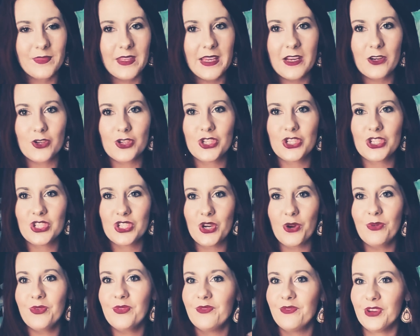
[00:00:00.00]
are
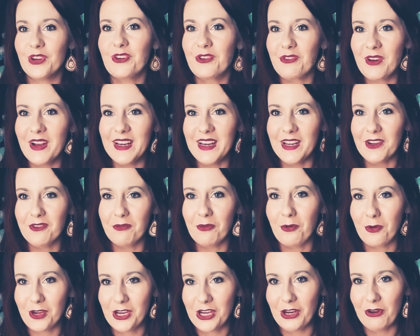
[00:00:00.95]
so invigorating
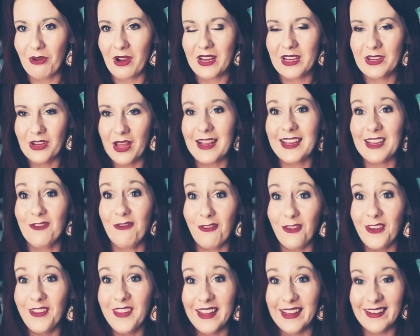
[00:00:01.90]
for you. I can
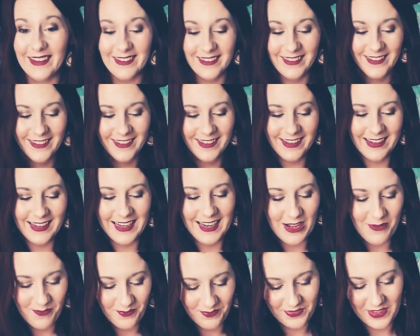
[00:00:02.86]
feel it.
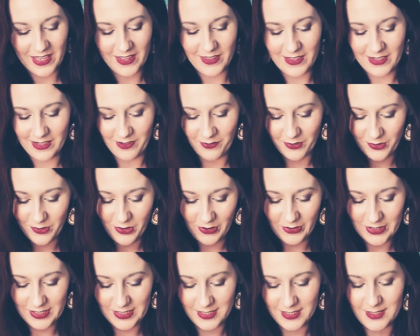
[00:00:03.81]
And then if you
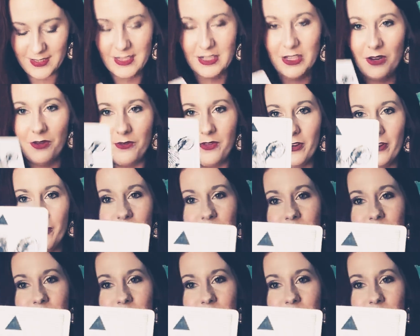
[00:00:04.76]
notice, their